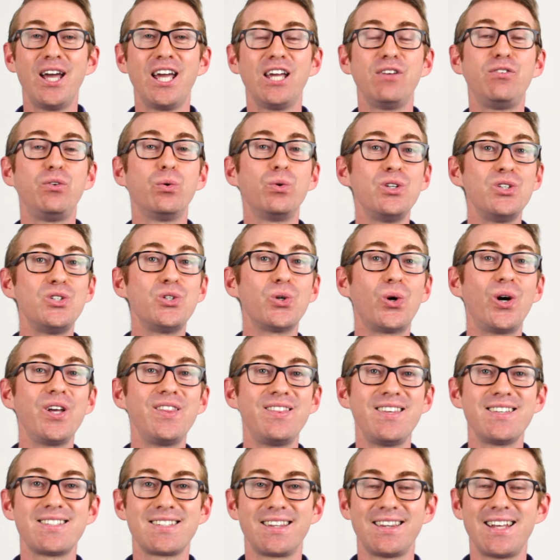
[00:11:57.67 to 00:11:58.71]
If you
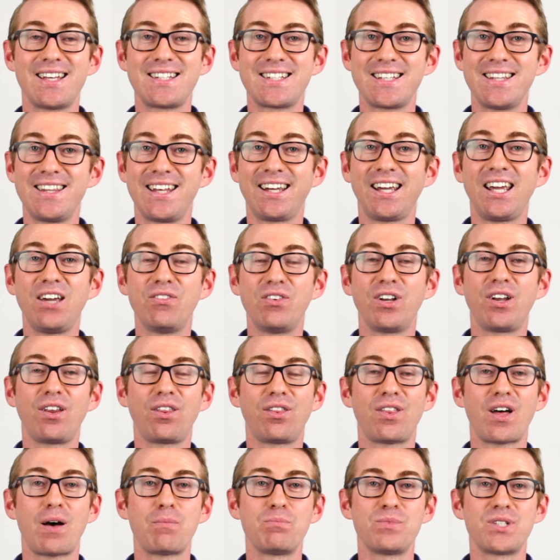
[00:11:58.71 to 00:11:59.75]
enjoyed this lesson, then give it a
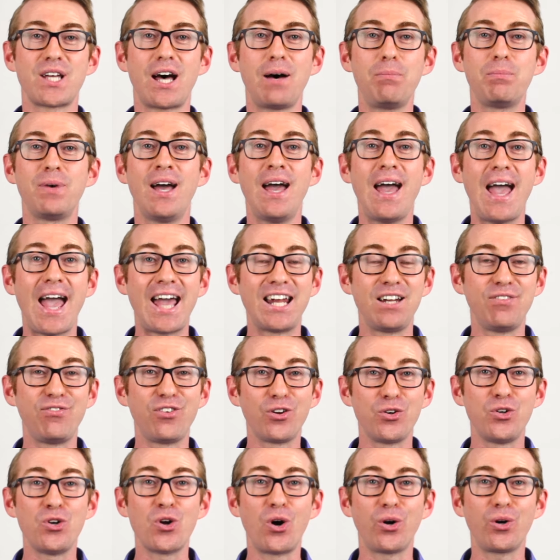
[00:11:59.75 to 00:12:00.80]
thumbs up. And if
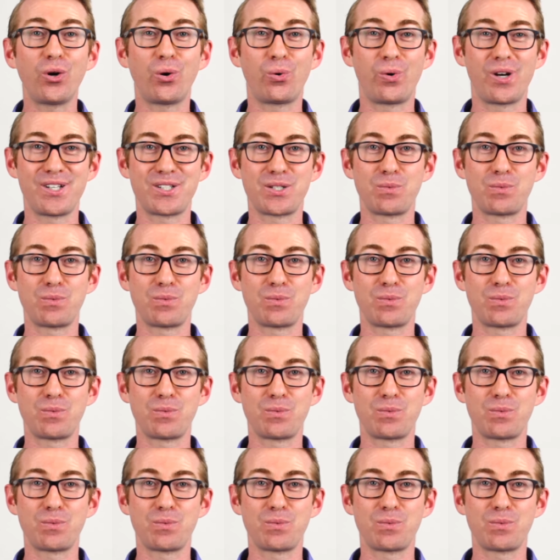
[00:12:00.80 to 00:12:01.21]
you're not already